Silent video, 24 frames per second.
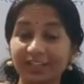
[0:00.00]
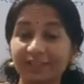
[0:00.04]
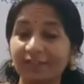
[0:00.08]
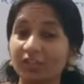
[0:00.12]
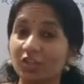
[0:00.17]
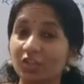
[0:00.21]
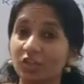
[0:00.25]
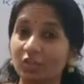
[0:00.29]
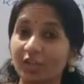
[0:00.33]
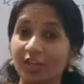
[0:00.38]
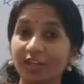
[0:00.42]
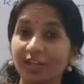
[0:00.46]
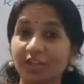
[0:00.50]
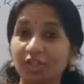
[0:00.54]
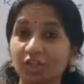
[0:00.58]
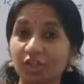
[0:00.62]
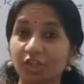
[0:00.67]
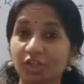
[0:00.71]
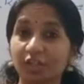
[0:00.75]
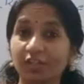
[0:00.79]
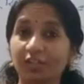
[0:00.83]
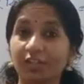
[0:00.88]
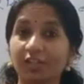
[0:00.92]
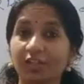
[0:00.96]
Which
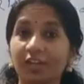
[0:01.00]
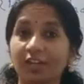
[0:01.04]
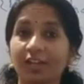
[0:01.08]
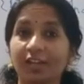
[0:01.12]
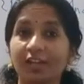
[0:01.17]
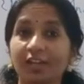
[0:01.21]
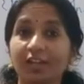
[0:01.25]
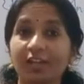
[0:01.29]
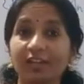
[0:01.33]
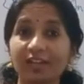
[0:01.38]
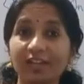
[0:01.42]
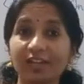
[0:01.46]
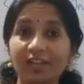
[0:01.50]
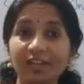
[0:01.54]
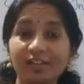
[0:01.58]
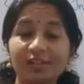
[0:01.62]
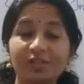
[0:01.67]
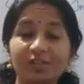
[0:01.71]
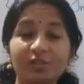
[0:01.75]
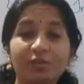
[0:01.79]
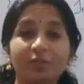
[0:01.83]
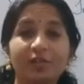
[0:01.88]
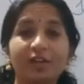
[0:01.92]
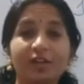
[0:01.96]
direction?
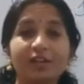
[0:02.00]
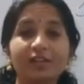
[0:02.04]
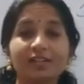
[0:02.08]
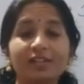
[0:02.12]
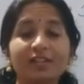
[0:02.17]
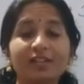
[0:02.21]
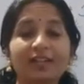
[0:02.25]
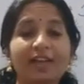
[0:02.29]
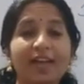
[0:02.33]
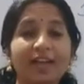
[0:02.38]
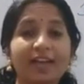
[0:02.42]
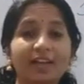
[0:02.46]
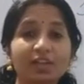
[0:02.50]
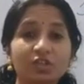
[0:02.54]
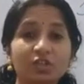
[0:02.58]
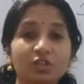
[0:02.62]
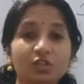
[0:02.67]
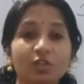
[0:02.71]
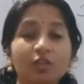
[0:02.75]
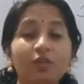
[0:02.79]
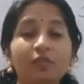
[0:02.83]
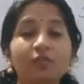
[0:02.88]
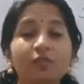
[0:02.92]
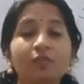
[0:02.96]
Yes, towards the
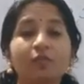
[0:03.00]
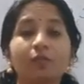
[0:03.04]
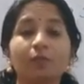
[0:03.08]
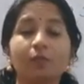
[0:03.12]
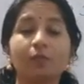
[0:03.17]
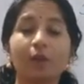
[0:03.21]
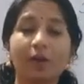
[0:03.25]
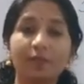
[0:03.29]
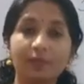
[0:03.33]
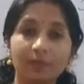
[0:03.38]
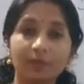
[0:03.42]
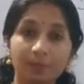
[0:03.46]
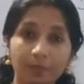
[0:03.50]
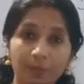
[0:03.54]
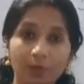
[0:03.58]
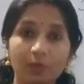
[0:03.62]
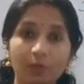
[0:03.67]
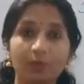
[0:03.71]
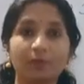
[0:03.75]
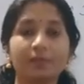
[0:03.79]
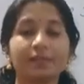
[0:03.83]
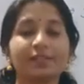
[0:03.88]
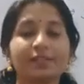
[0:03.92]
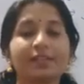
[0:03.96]
direction of our
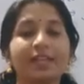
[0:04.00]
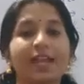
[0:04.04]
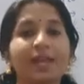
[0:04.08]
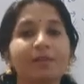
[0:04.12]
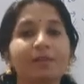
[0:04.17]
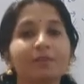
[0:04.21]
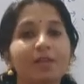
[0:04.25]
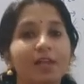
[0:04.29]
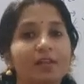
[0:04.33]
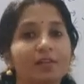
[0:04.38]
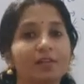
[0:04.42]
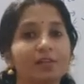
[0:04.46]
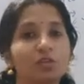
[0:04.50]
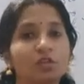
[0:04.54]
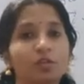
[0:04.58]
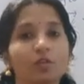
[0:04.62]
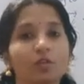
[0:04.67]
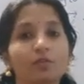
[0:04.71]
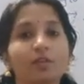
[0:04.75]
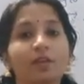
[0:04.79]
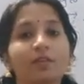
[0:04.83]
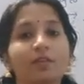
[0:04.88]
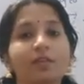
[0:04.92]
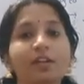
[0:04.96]
pull. Same direction
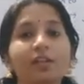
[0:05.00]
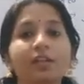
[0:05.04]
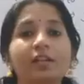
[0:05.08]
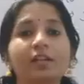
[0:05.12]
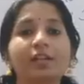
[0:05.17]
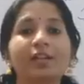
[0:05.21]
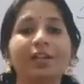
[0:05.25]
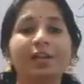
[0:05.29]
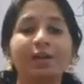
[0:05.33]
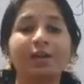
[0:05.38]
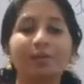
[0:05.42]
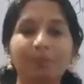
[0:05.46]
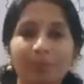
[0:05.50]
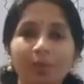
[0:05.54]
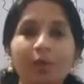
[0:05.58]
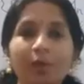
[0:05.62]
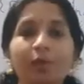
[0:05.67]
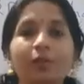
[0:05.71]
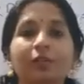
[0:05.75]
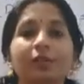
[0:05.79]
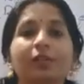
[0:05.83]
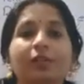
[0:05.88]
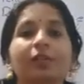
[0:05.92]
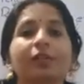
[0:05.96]
of our
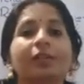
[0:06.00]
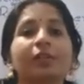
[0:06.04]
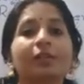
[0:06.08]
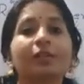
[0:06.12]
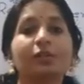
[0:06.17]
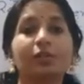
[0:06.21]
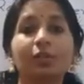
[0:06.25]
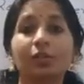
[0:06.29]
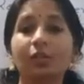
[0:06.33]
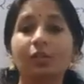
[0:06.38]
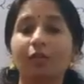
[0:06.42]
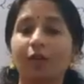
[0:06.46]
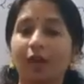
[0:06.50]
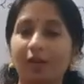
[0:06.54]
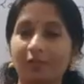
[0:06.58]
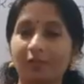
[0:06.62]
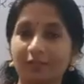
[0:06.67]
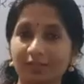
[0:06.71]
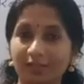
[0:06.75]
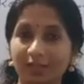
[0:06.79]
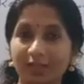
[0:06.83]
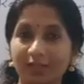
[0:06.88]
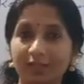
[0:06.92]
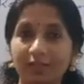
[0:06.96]
pull. So you
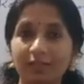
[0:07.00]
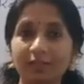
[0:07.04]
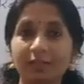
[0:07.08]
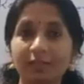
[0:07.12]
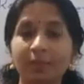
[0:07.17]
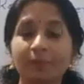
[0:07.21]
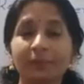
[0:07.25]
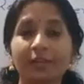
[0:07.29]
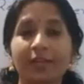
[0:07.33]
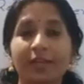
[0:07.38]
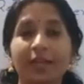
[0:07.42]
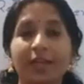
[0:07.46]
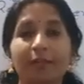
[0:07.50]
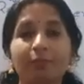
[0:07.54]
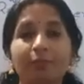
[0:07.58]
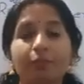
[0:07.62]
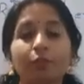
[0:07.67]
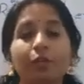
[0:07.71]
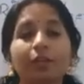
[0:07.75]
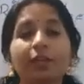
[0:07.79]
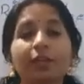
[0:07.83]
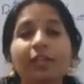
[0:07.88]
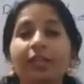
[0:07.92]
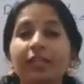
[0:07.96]
have learned a
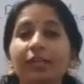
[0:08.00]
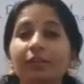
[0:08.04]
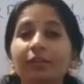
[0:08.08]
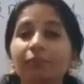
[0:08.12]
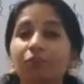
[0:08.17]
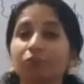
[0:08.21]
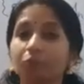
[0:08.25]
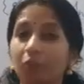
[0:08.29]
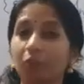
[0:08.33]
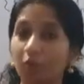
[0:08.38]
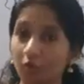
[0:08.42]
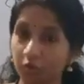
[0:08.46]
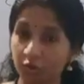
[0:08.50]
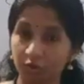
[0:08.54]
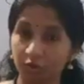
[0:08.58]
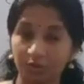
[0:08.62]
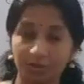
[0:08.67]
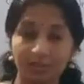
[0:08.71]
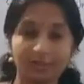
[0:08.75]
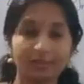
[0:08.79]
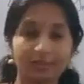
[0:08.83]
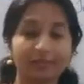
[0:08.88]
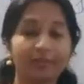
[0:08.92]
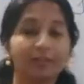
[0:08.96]
body in
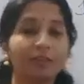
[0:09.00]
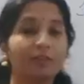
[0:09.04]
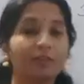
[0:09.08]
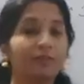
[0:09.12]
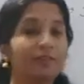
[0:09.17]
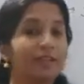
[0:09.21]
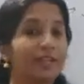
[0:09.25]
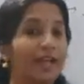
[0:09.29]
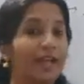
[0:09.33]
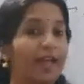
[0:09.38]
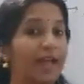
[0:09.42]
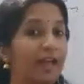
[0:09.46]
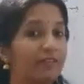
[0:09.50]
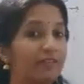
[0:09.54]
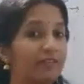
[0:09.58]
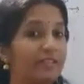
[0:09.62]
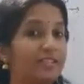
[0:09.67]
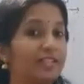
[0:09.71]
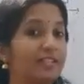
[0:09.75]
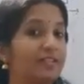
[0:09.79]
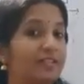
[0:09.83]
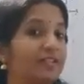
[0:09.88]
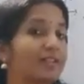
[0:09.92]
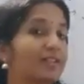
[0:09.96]
motion will have
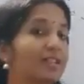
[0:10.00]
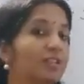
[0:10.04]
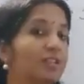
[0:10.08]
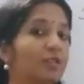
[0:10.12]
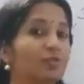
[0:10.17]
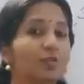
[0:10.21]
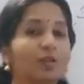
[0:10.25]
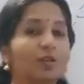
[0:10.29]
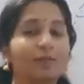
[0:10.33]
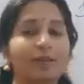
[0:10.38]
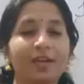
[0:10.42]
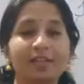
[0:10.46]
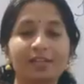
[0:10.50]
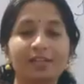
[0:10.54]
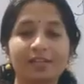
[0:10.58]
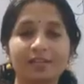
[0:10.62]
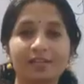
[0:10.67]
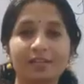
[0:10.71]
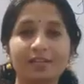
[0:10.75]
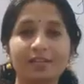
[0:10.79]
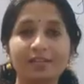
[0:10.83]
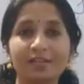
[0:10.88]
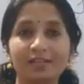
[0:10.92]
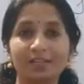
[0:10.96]
a tendency to remain
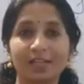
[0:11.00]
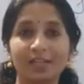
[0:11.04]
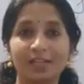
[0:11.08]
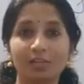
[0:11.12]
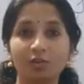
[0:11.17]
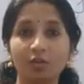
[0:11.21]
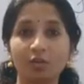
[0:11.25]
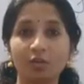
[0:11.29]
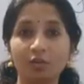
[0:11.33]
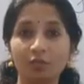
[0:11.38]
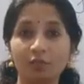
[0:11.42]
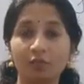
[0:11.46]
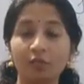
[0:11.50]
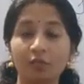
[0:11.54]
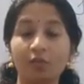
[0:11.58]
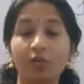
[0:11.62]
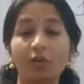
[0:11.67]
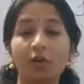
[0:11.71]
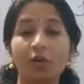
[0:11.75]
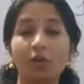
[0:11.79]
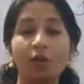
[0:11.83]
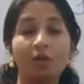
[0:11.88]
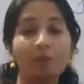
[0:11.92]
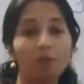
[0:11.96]
in its state of
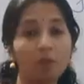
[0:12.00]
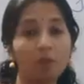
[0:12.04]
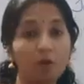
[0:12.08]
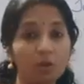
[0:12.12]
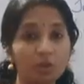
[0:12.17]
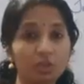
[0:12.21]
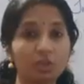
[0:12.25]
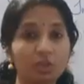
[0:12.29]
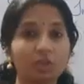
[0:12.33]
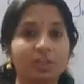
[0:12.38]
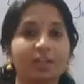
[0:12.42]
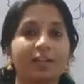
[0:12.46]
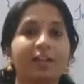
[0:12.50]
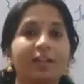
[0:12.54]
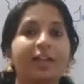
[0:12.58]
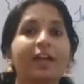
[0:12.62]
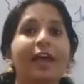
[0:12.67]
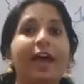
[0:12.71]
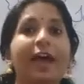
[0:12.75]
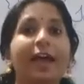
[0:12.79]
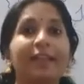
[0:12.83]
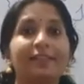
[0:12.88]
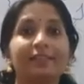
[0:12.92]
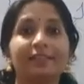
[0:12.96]
motion,
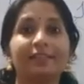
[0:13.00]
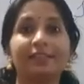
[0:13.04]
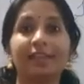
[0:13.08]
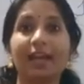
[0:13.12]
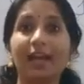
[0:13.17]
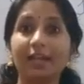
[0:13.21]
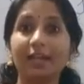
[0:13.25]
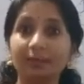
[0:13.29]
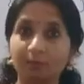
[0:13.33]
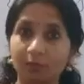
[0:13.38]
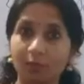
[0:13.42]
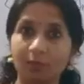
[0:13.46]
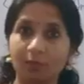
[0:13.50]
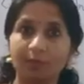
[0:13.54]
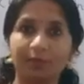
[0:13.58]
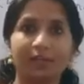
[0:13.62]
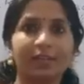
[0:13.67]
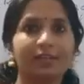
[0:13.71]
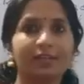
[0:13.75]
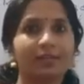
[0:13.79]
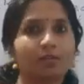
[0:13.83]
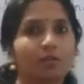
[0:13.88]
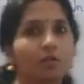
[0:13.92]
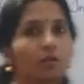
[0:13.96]
and that
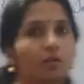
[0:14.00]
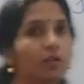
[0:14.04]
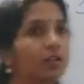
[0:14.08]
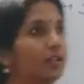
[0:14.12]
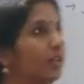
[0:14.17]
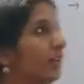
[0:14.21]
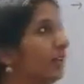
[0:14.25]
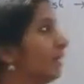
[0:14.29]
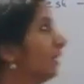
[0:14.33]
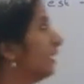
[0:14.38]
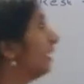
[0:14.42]
property is called